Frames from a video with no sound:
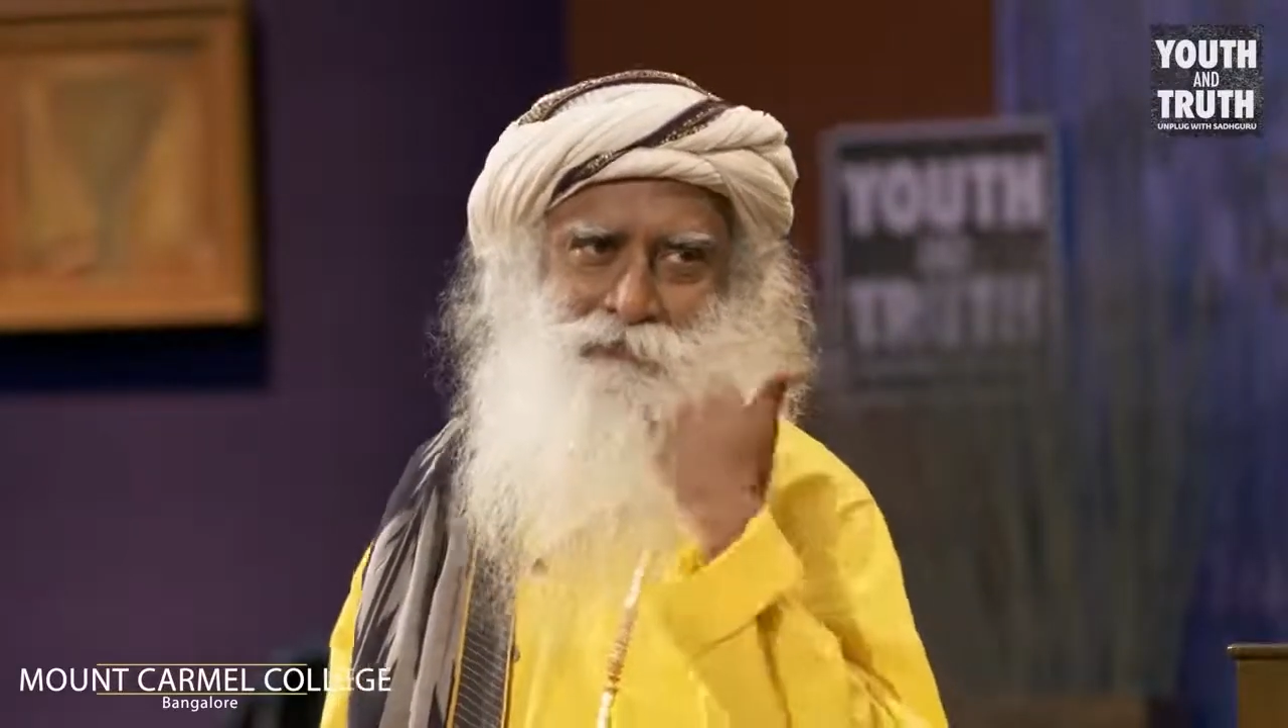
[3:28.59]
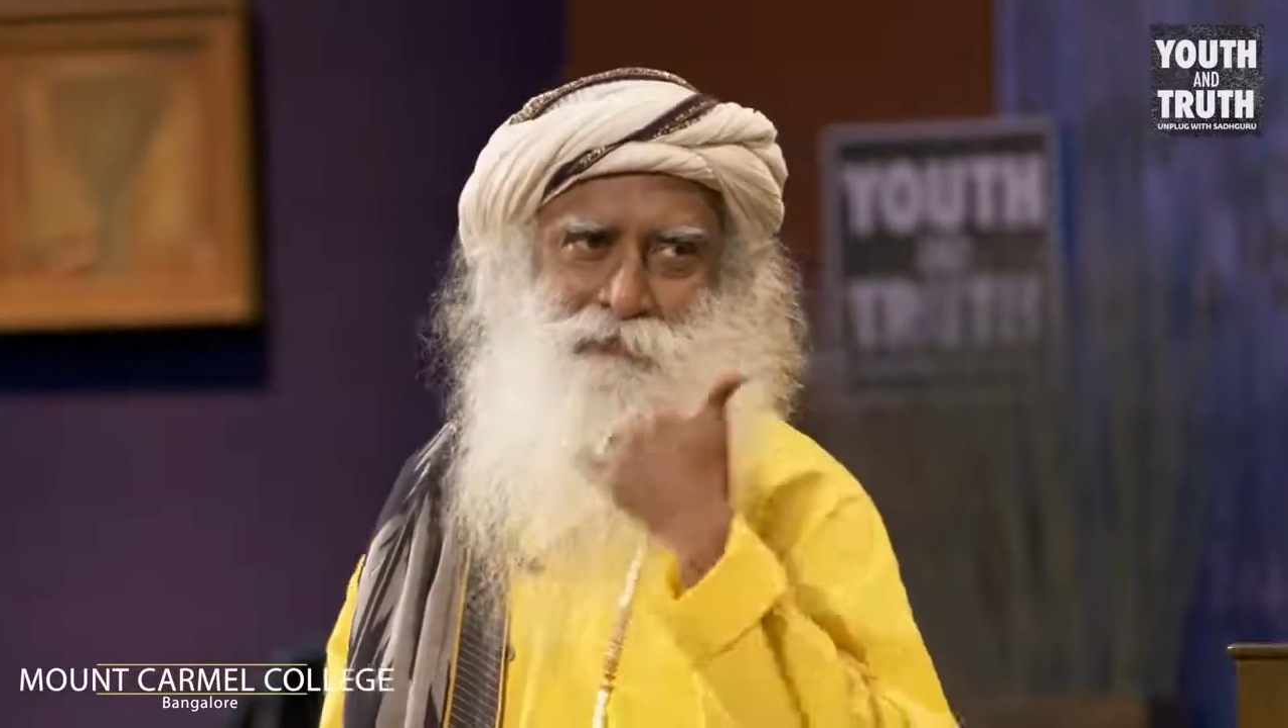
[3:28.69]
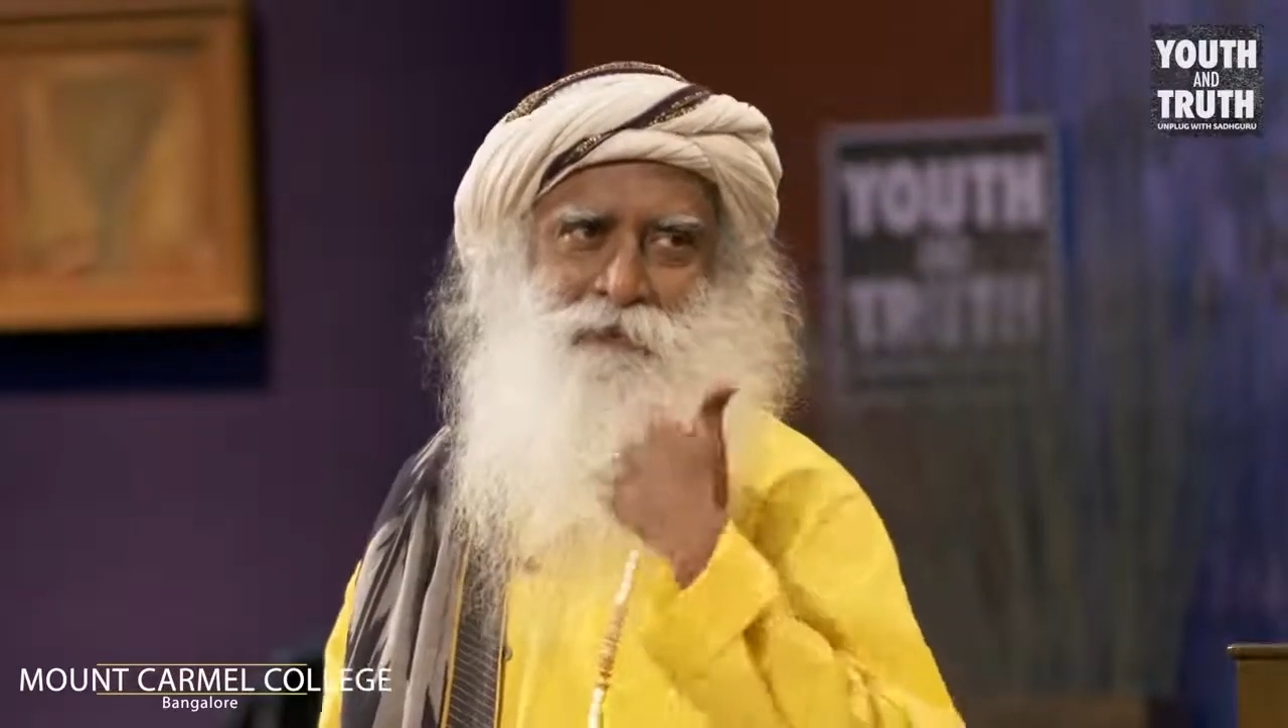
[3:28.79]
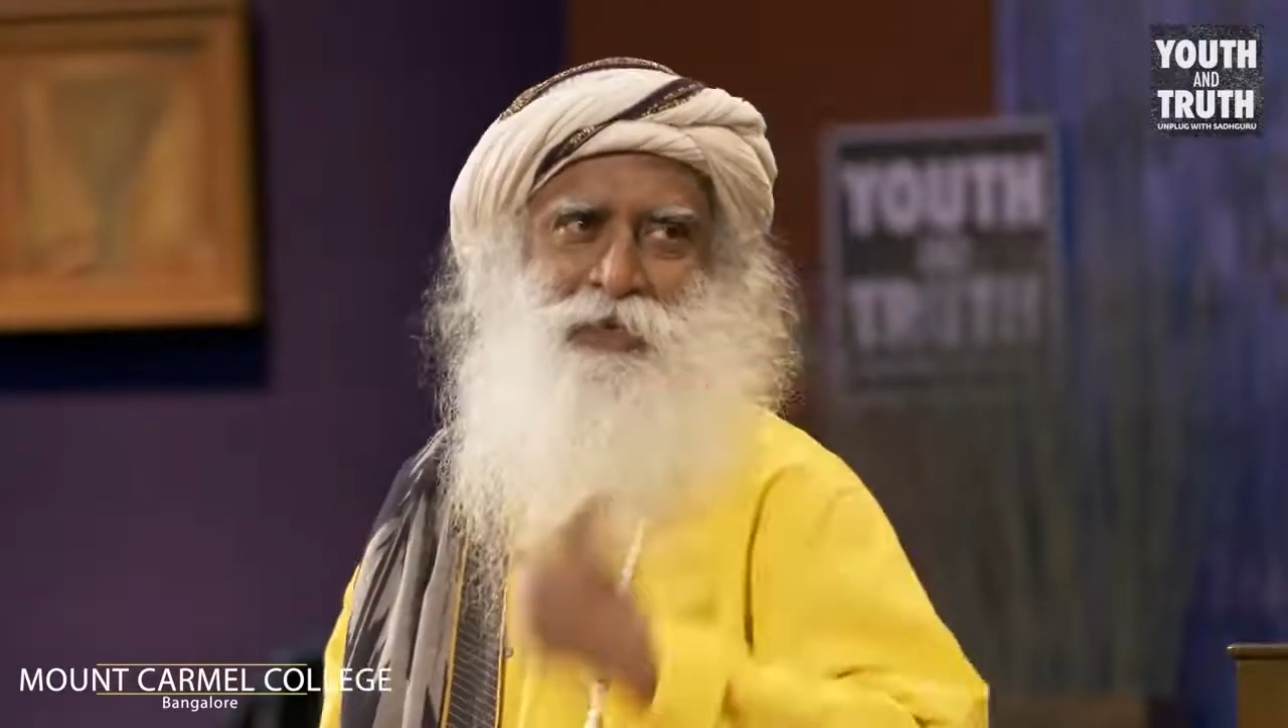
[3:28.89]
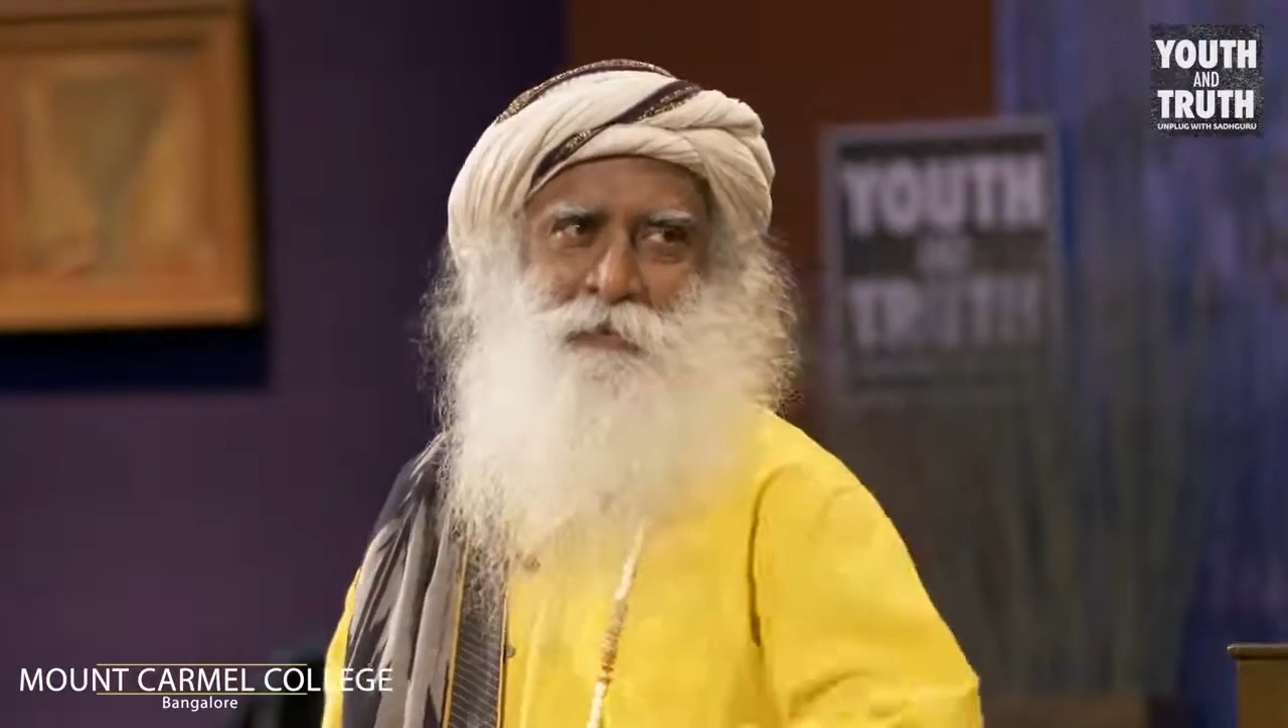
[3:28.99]

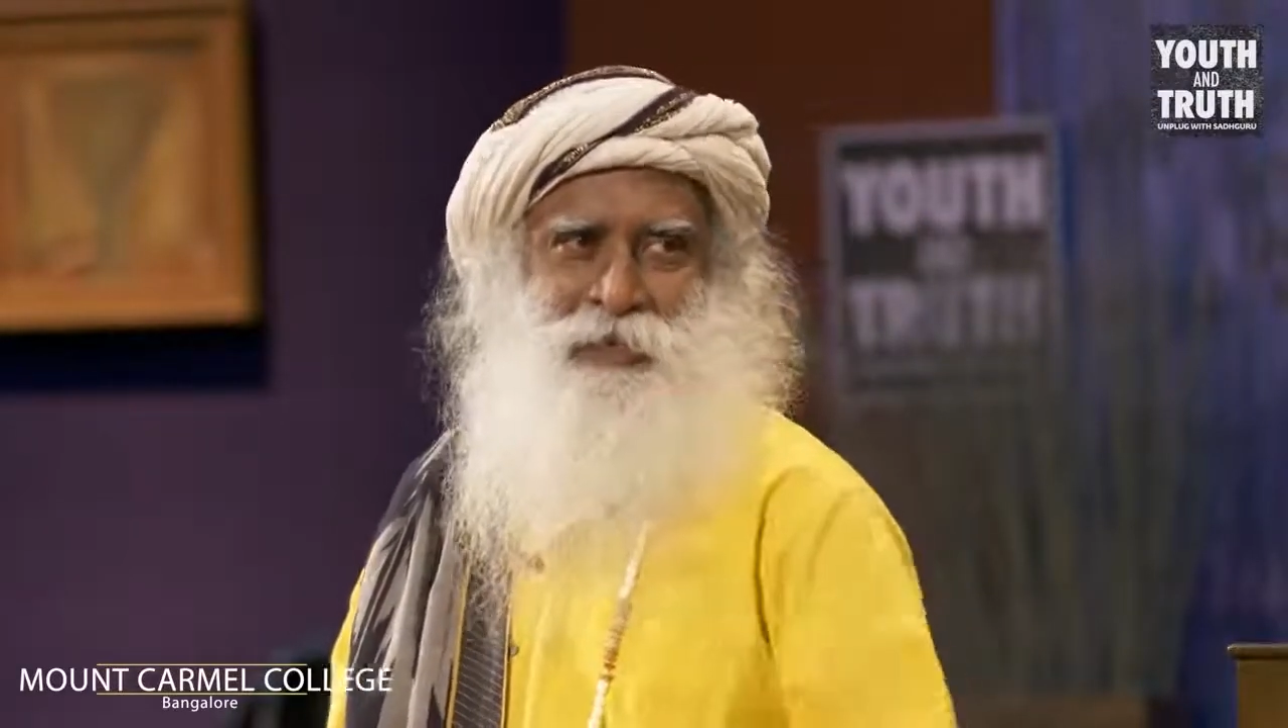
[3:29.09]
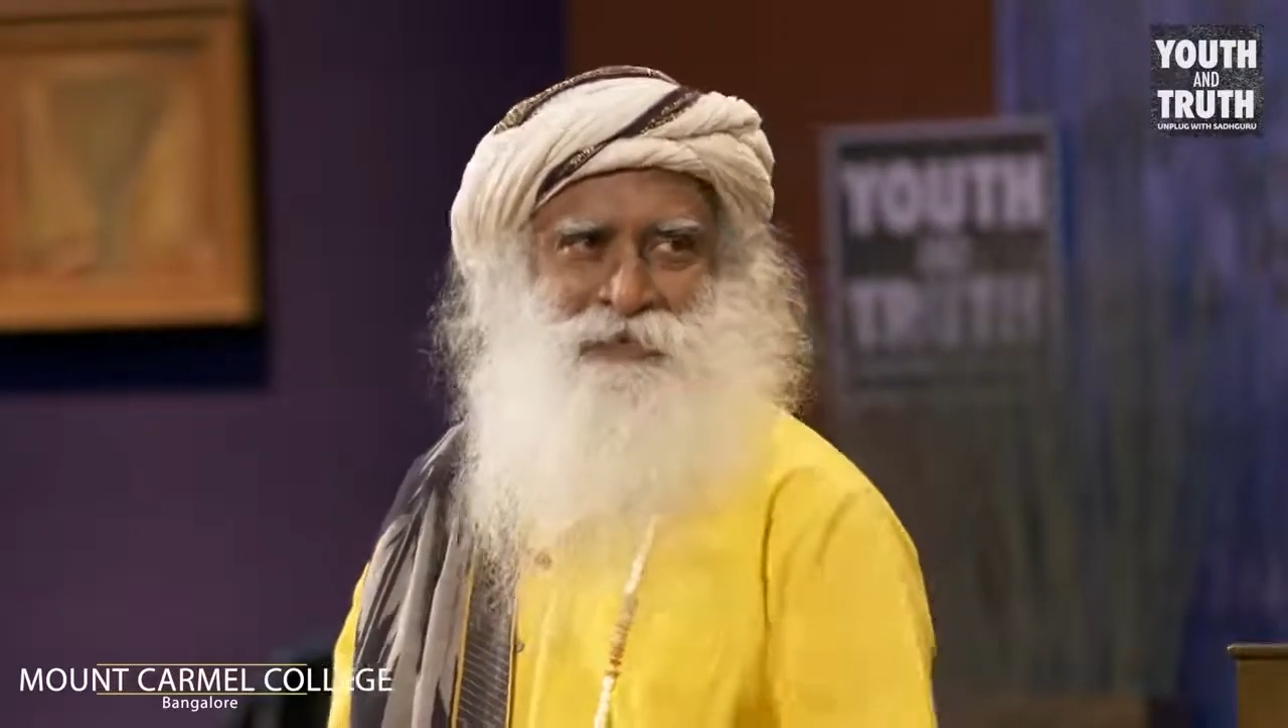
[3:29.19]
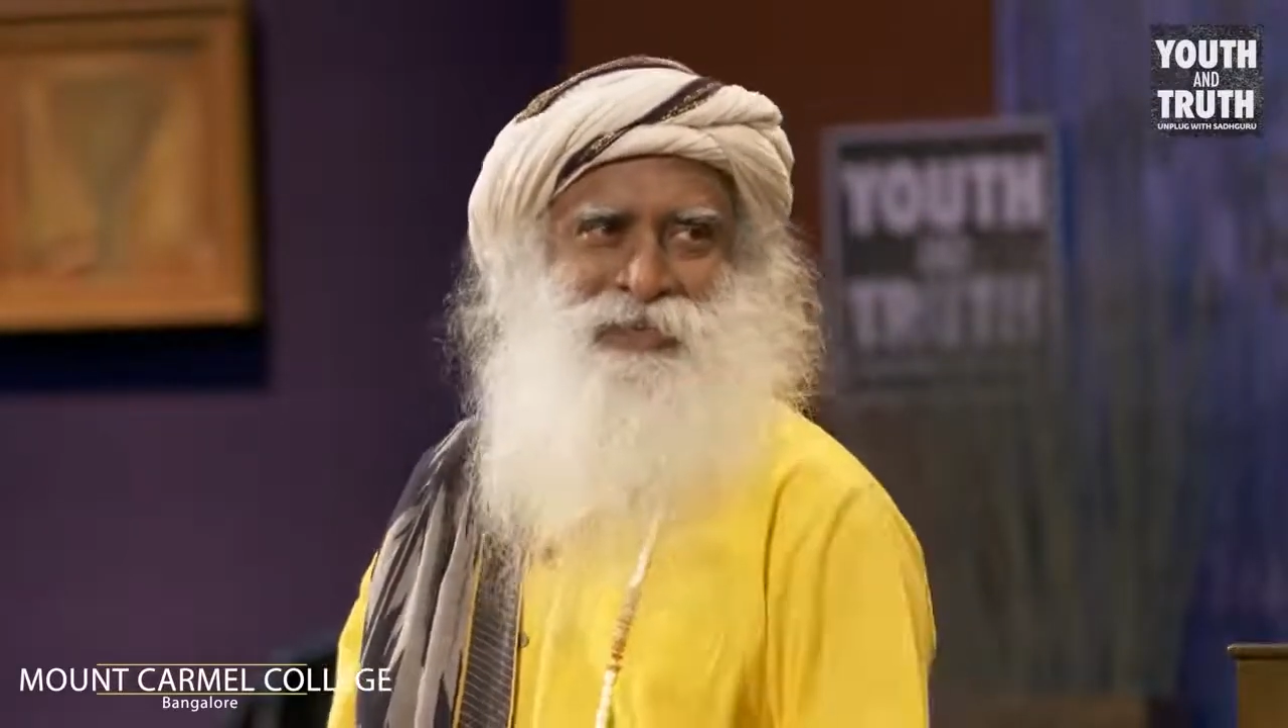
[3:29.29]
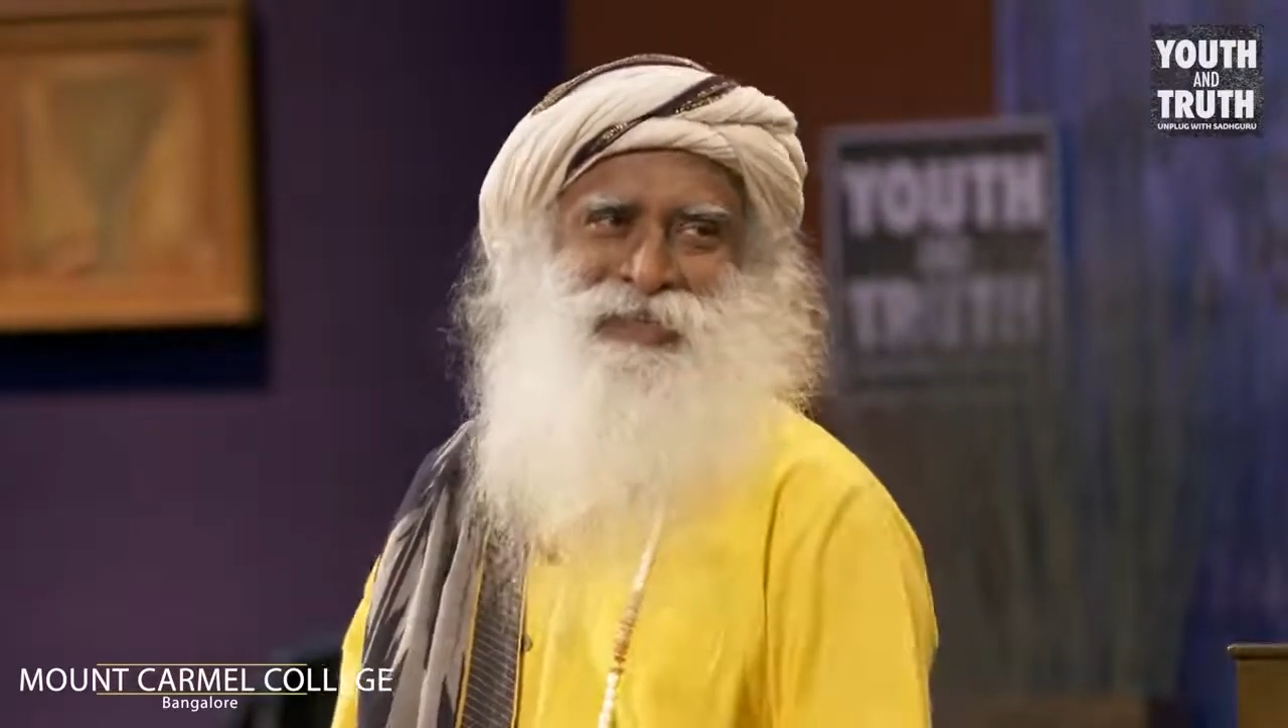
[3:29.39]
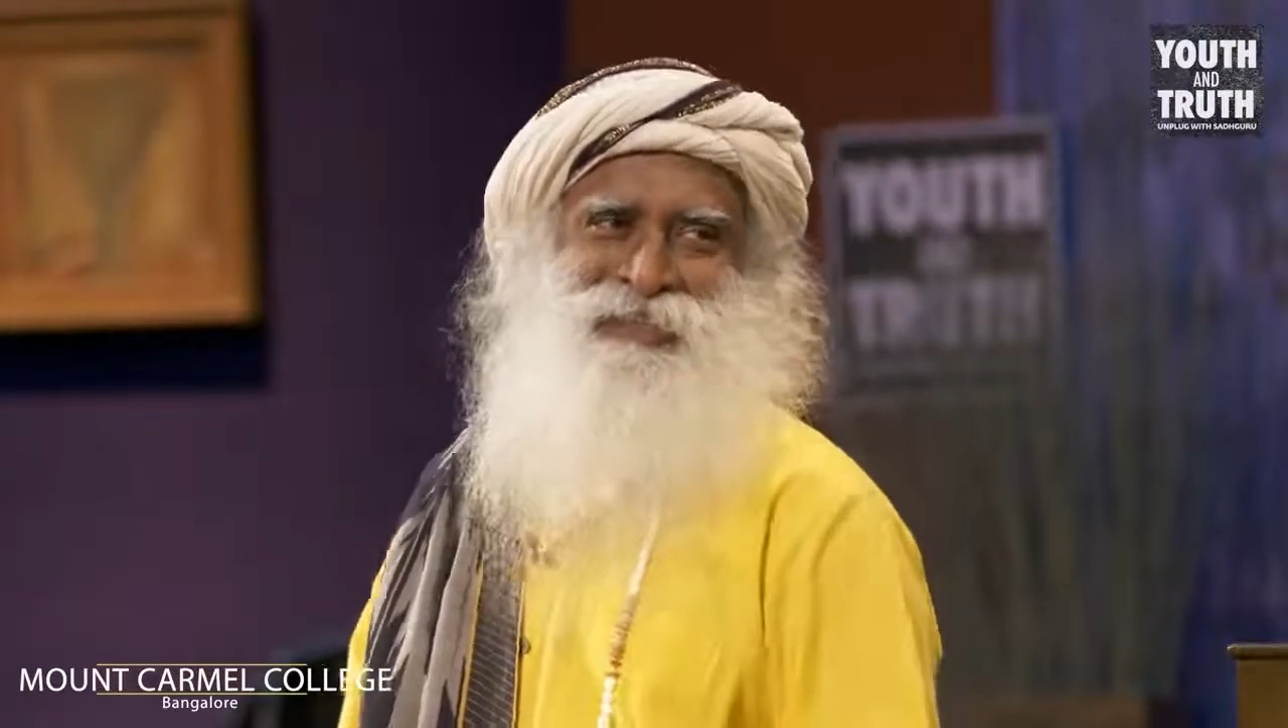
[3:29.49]
phone in
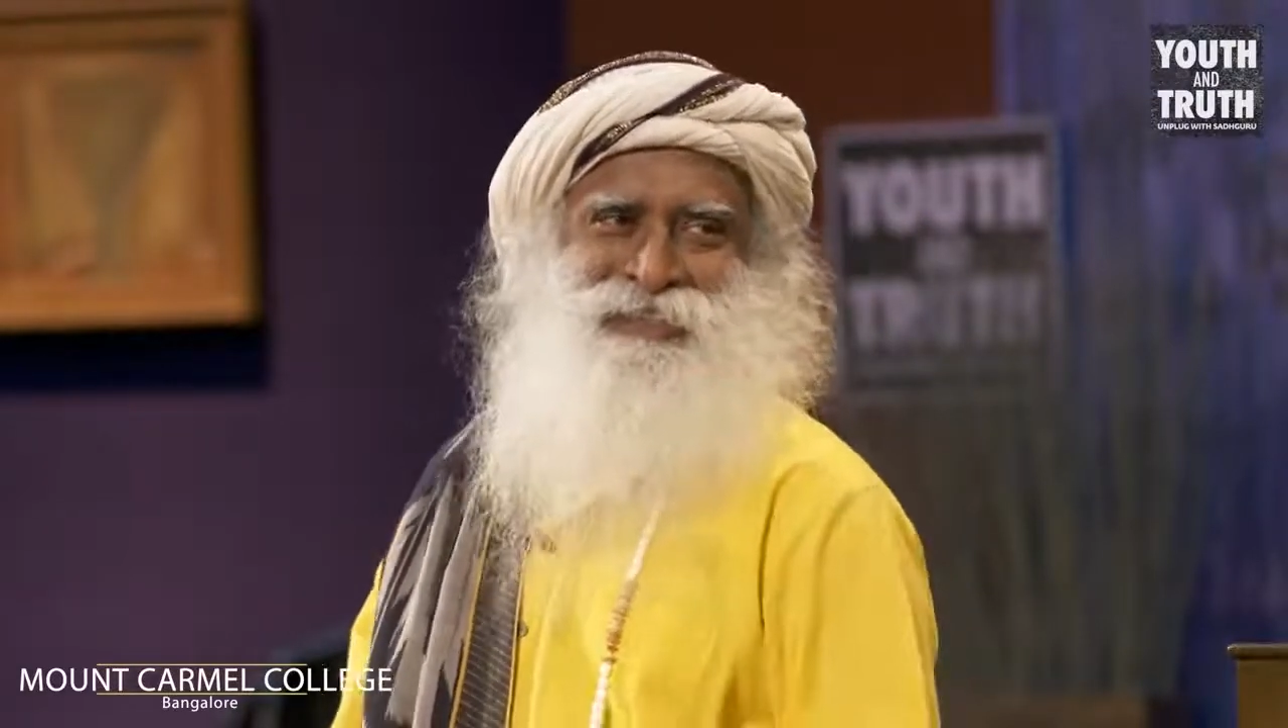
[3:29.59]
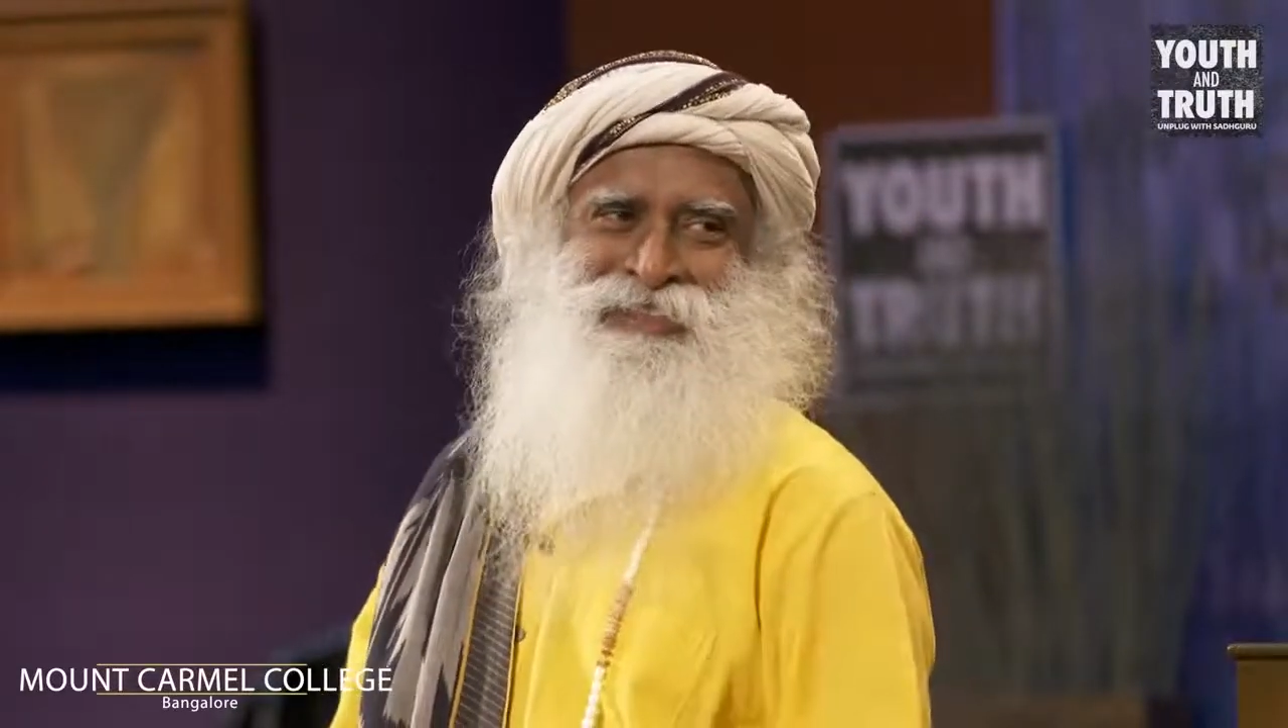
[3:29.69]
between.